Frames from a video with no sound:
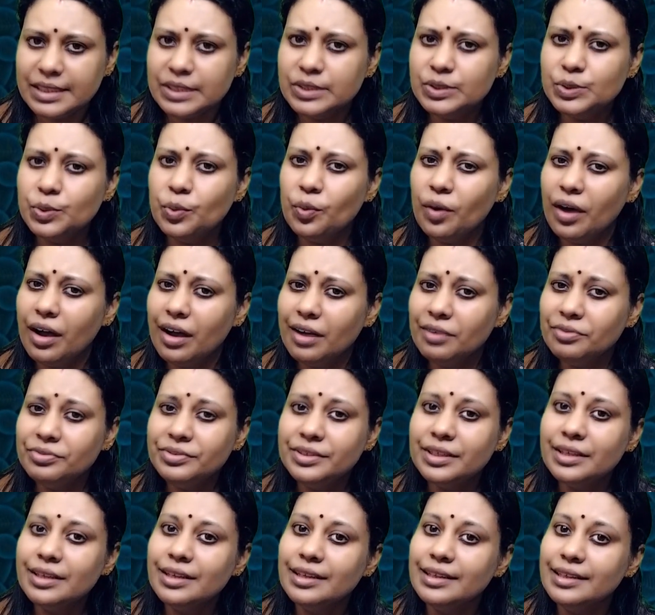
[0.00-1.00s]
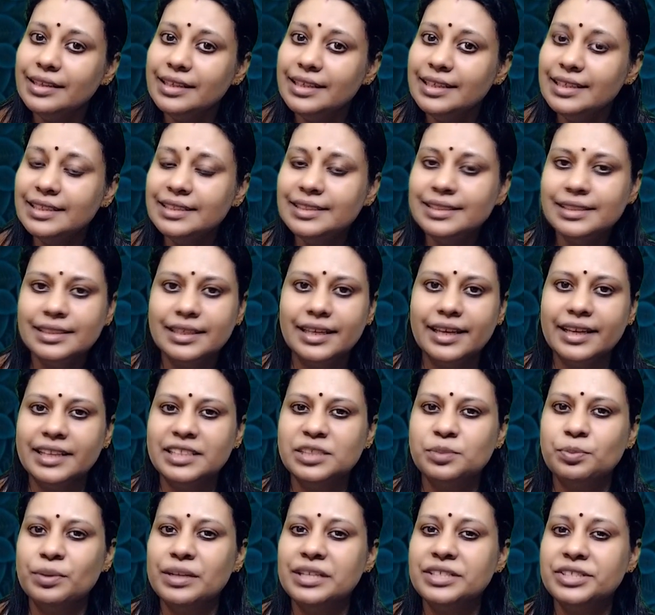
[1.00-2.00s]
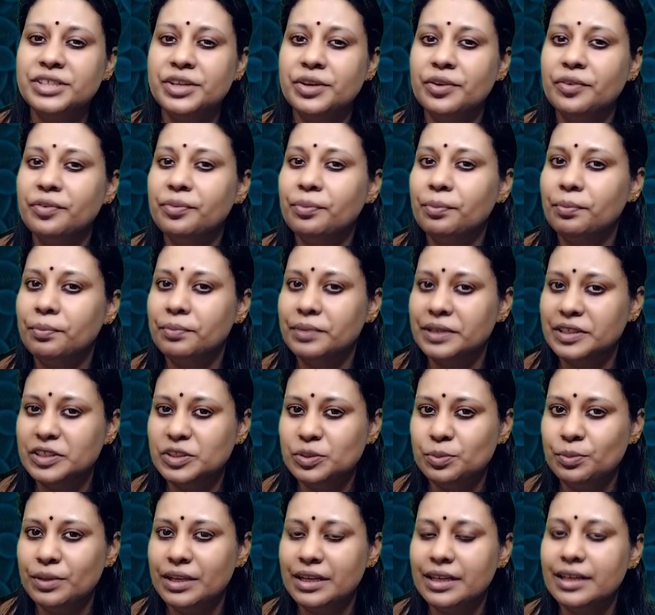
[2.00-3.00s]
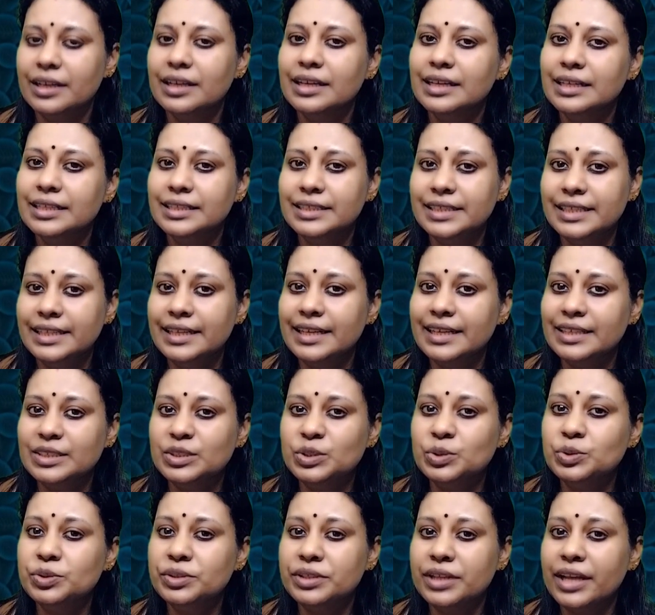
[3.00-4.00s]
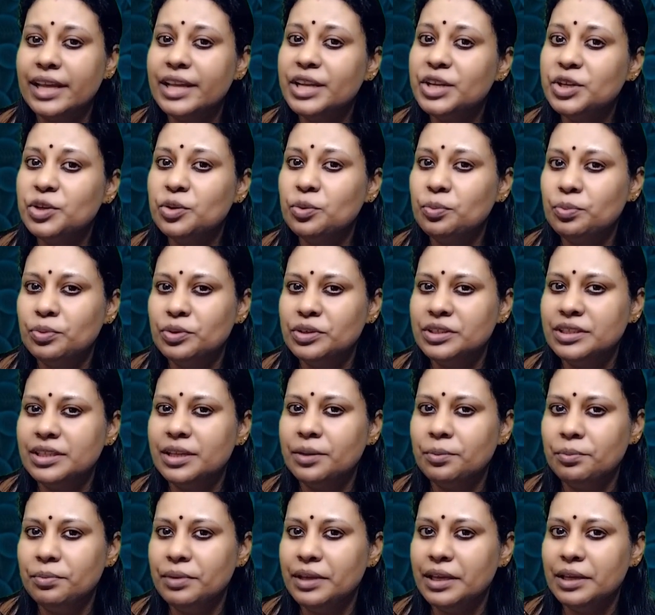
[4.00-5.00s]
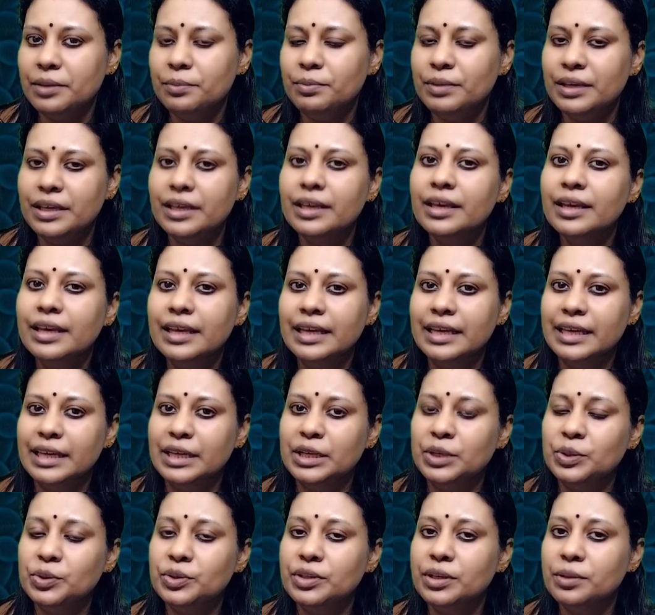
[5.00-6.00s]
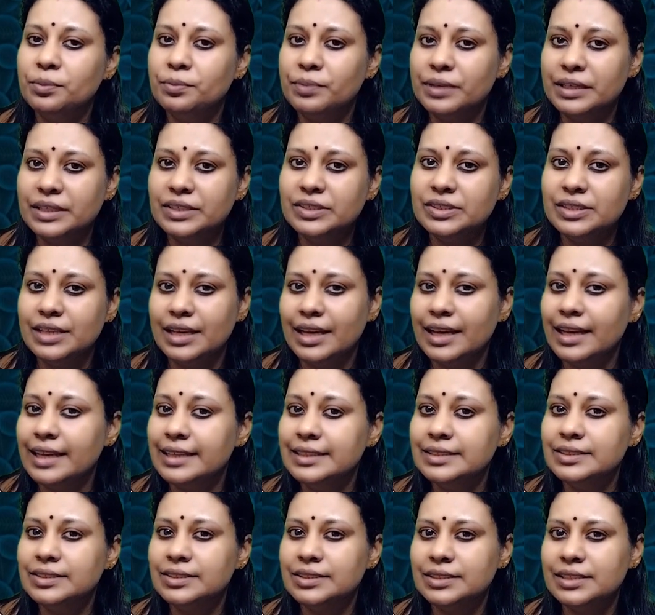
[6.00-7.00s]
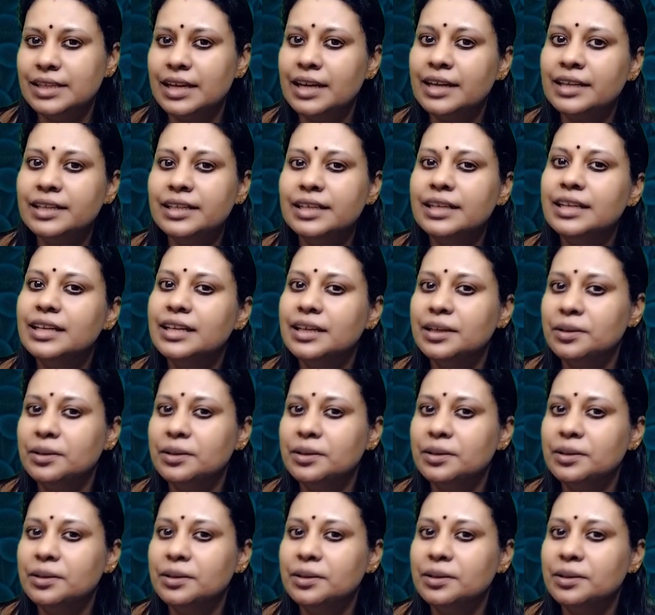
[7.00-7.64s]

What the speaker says: So after each expulsion of breast milk, she has to try to put the baby into the breast and start